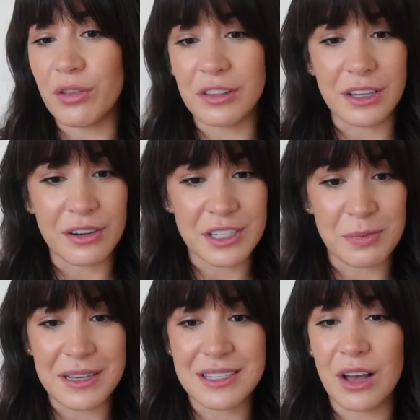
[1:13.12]
all the lyrics
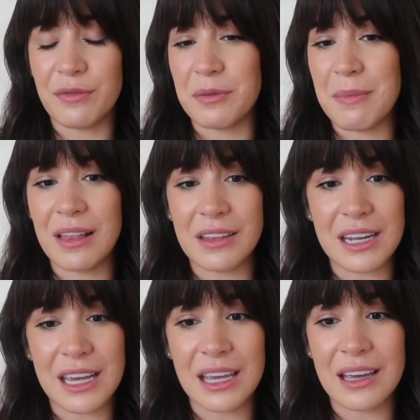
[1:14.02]
myself, the
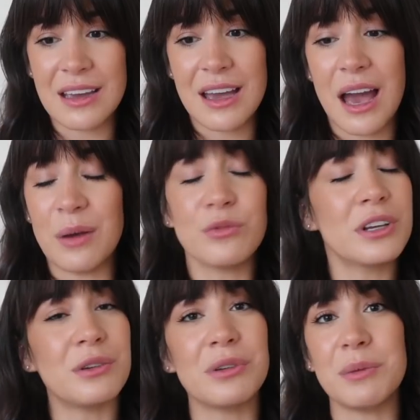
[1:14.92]
melody. I'm
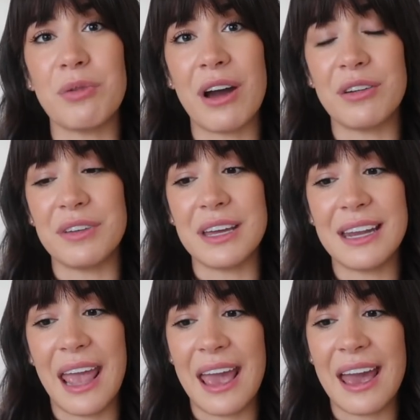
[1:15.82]
really, really proud of
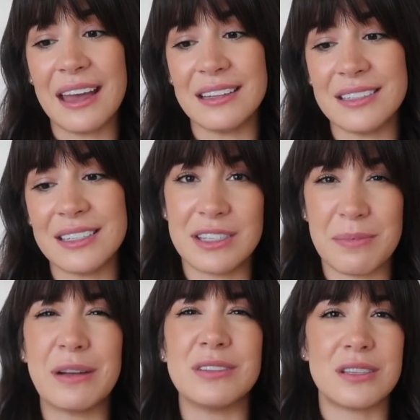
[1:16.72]
it. And it's
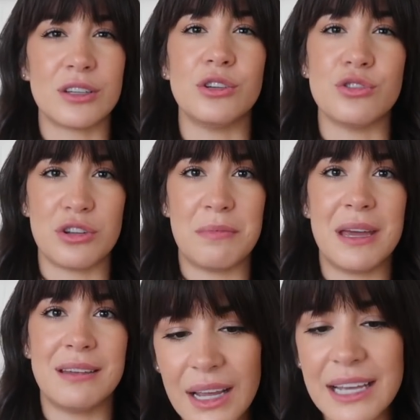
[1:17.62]
about
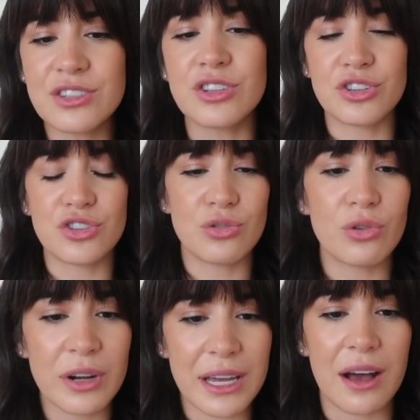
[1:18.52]
disillusionment. It's the
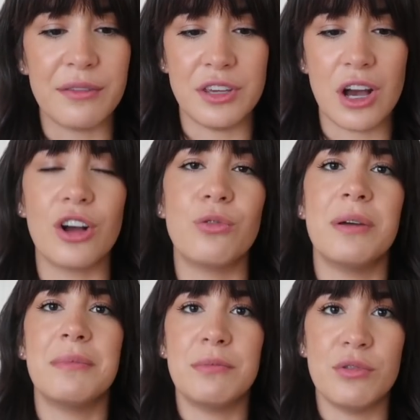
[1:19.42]
story of young
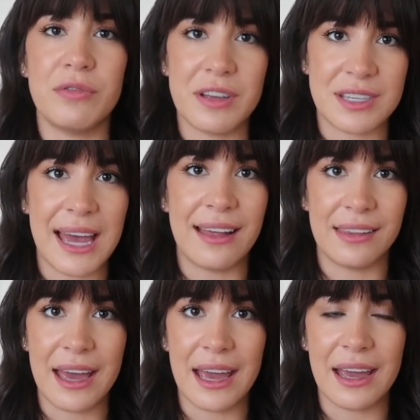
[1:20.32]
women moving to
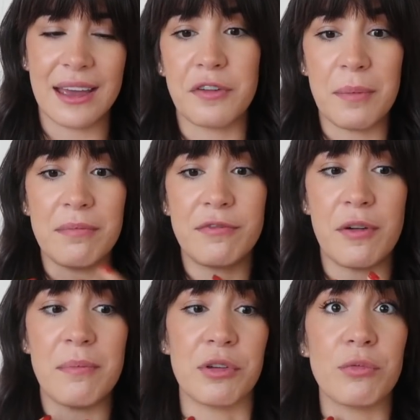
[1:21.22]
LA from
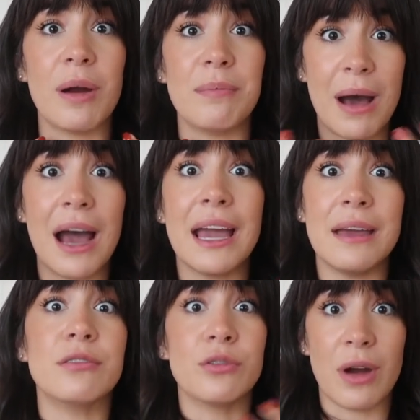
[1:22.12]

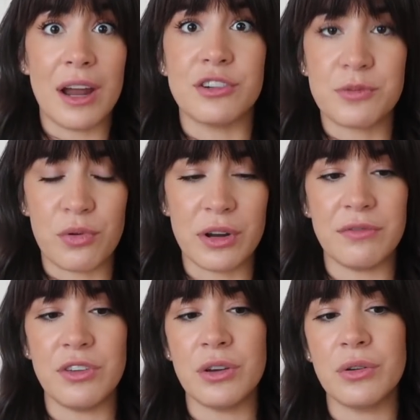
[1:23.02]
the writer's point
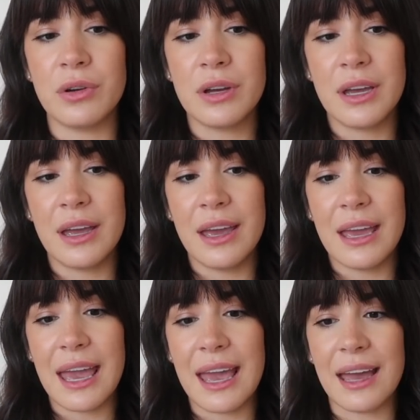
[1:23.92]
of view
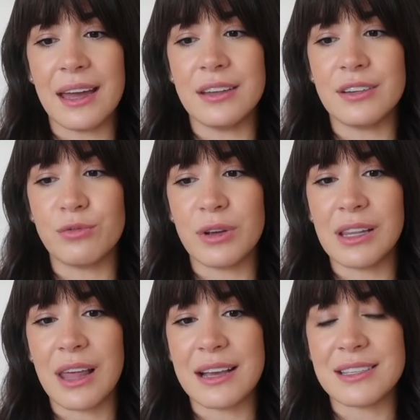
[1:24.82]
and
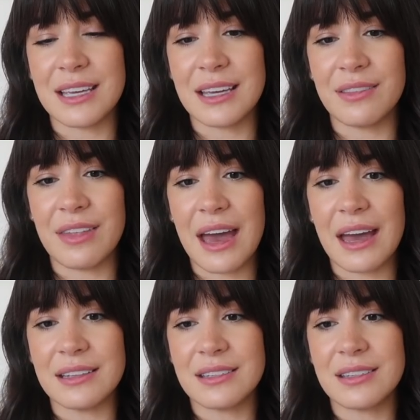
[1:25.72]
realizing
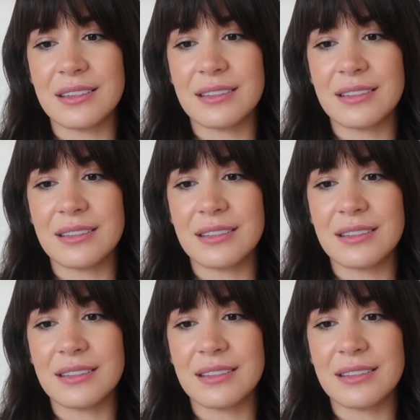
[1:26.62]
that